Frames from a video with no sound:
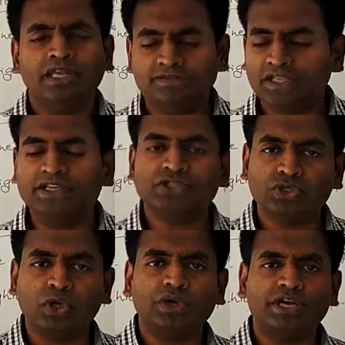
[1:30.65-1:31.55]
If there is
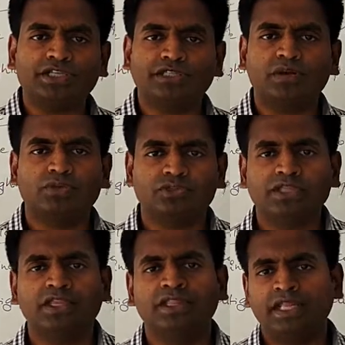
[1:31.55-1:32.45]
no rotational
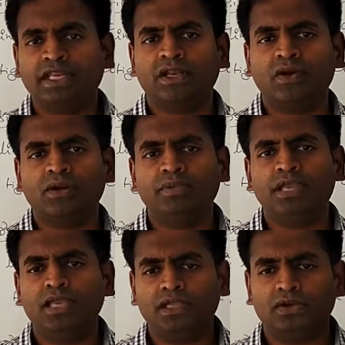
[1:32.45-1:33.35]
motion, then there cannot
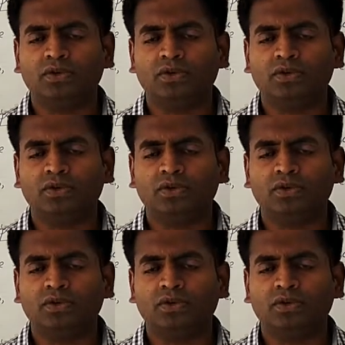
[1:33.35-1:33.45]
be